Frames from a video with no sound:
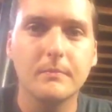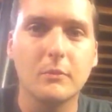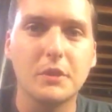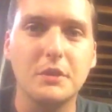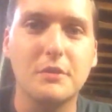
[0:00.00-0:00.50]

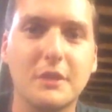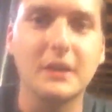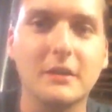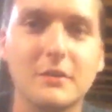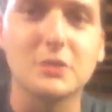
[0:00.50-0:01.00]
What are you
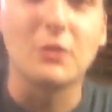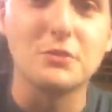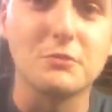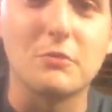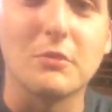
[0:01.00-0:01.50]
thinking the
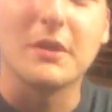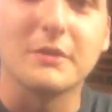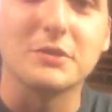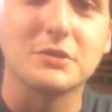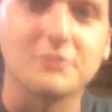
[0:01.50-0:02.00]
Charger will run at the
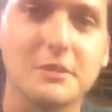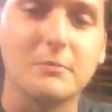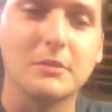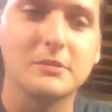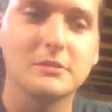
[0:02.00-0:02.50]
strip?
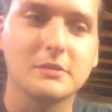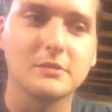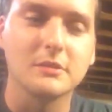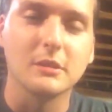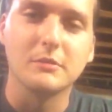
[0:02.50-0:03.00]
What's the
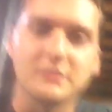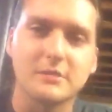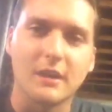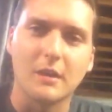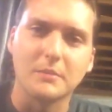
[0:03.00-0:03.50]
slowest
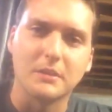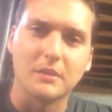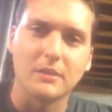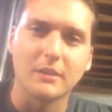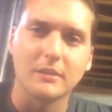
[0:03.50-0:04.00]
time you
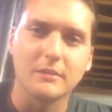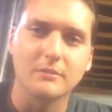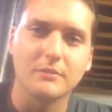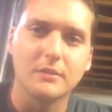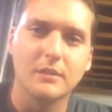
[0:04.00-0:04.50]
could think
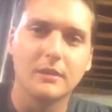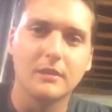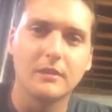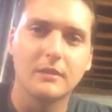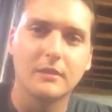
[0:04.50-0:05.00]
of?
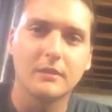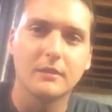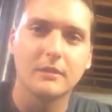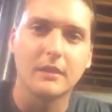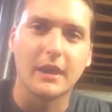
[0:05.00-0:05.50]

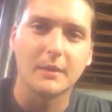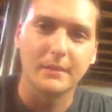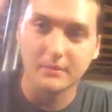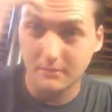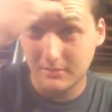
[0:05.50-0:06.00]
Add
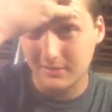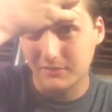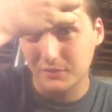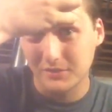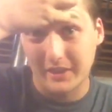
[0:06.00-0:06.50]
about a
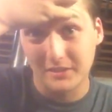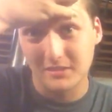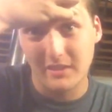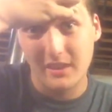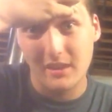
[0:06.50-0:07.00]
few seconds
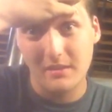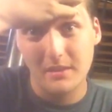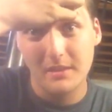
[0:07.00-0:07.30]
to that.